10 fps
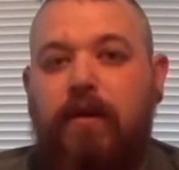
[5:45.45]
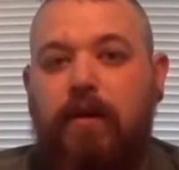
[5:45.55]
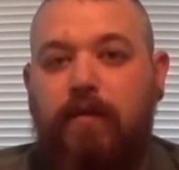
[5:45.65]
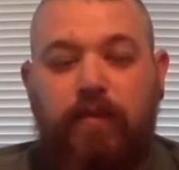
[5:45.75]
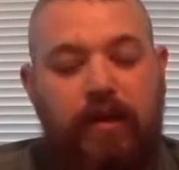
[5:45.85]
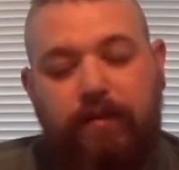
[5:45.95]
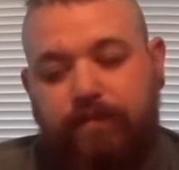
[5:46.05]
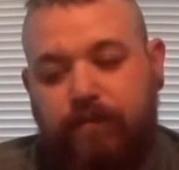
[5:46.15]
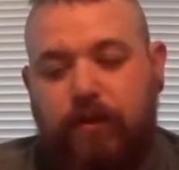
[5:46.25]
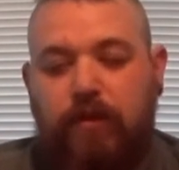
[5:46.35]
When I
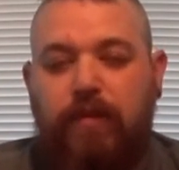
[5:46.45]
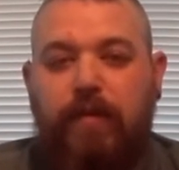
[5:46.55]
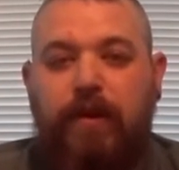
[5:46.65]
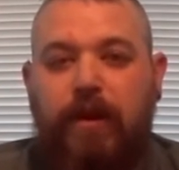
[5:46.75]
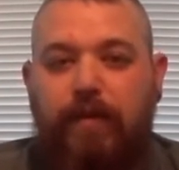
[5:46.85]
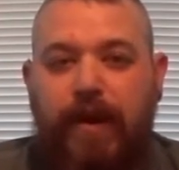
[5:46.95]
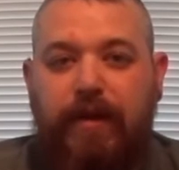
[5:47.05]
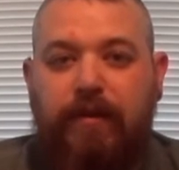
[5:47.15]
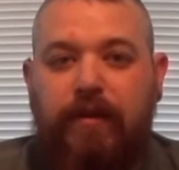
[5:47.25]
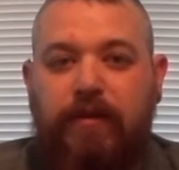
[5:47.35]
show you my bug out
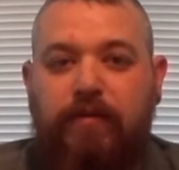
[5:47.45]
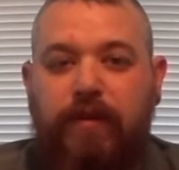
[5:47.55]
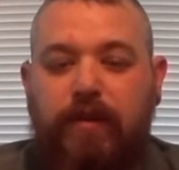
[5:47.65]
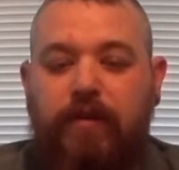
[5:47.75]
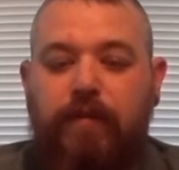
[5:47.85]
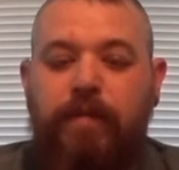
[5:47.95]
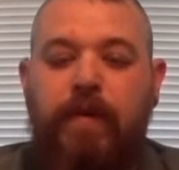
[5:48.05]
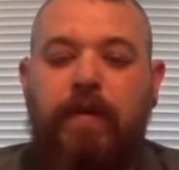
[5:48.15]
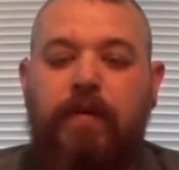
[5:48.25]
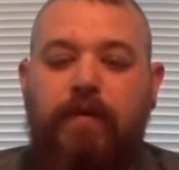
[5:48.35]
bag in the next video,
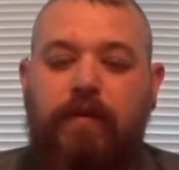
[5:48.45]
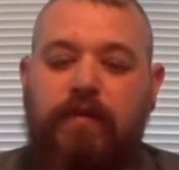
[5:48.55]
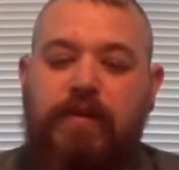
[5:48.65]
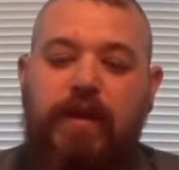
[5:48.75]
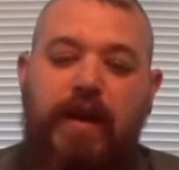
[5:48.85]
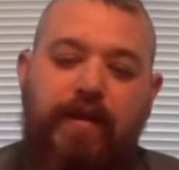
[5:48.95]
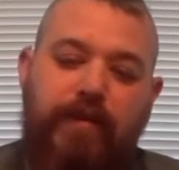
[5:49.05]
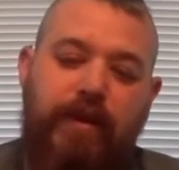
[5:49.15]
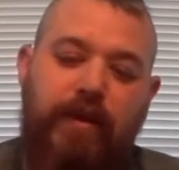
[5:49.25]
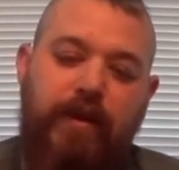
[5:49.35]
you're going to see I have
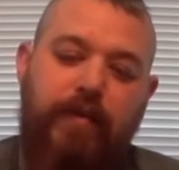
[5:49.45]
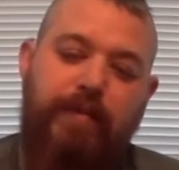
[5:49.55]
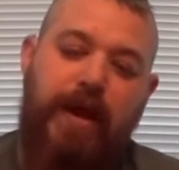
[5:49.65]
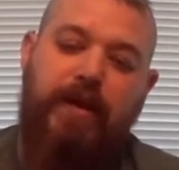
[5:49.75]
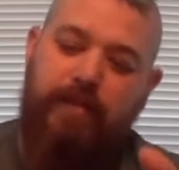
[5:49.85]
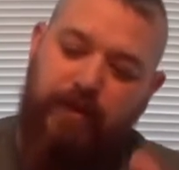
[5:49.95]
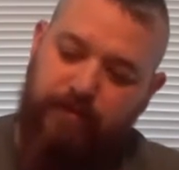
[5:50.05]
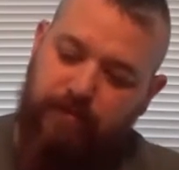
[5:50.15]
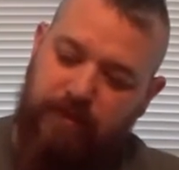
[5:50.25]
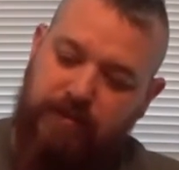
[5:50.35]
a bag about
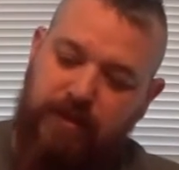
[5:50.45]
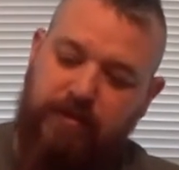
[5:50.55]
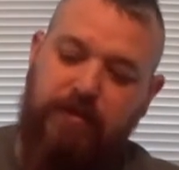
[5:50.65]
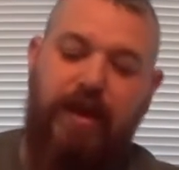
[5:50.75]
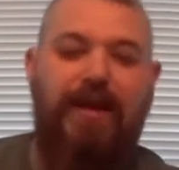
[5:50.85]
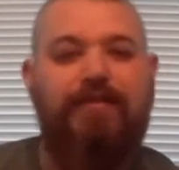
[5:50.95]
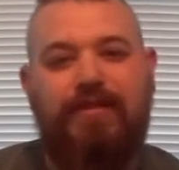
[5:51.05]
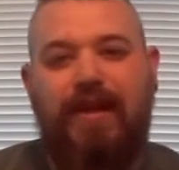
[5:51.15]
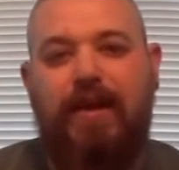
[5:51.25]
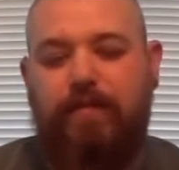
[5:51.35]
this size on the
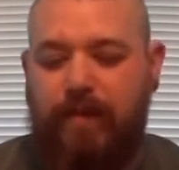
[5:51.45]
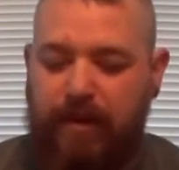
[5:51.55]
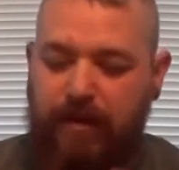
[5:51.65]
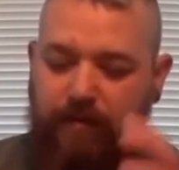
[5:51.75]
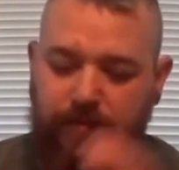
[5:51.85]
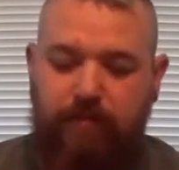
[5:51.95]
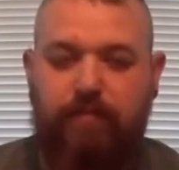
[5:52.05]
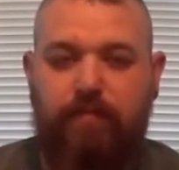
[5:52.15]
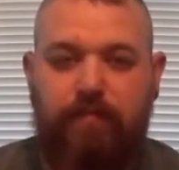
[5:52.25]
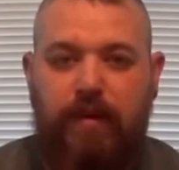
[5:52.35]
outside of my
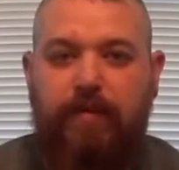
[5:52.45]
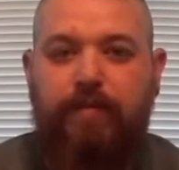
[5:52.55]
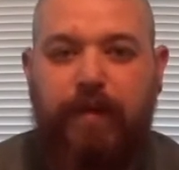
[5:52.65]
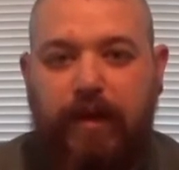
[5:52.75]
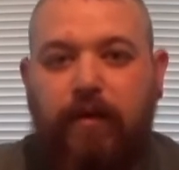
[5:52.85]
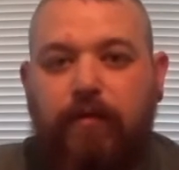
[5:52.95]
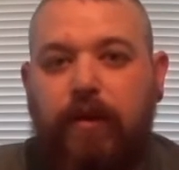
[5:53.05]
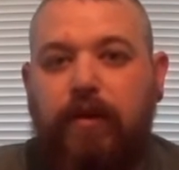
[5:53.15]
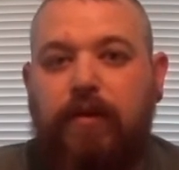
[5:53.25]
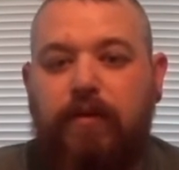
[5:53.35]
bug out
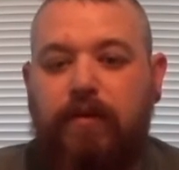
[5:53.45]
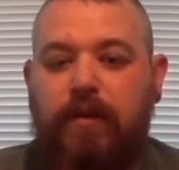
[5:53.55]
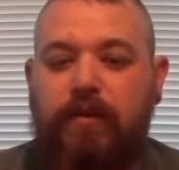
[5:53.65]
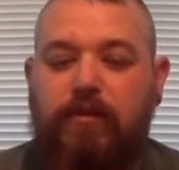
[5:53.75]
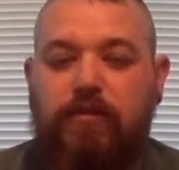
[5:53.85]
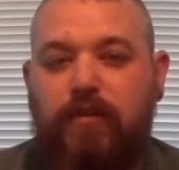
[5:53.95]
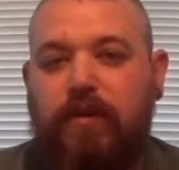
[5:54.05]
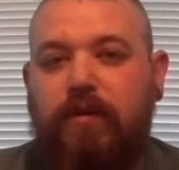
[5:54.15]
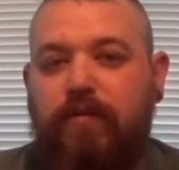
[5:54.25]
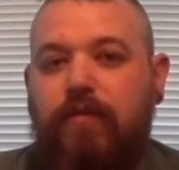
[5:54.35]
ruck that is
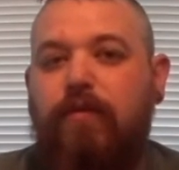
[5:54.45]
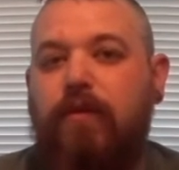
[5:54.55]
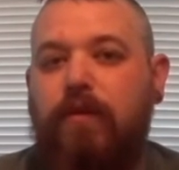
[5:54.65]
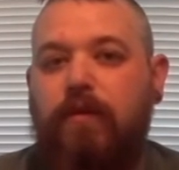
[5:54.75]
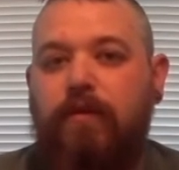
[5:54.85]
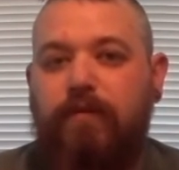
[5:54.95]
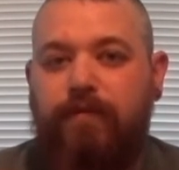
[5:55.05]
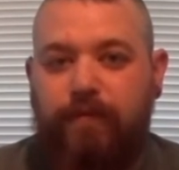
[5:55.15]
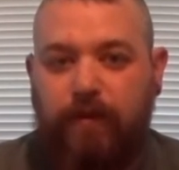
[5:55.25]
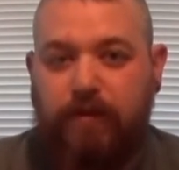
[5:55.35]
strictly for
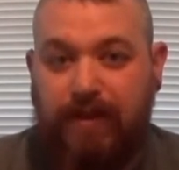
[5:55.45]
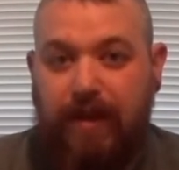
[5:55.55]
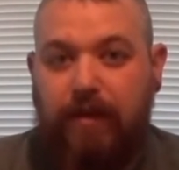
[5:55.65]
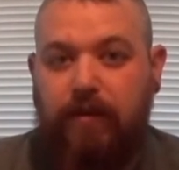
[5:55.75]
first aid.